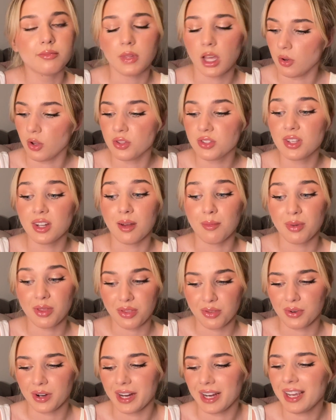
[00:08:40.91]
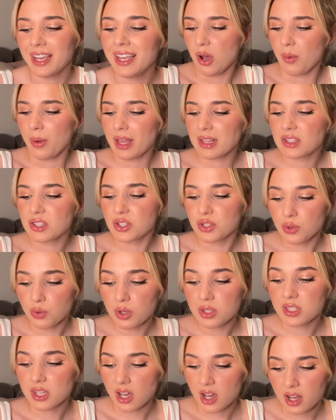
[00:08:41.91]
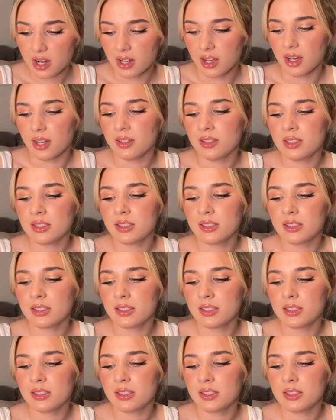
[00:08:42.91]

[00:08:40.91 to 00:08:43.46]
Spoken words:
On to number three, we had Saw Turner,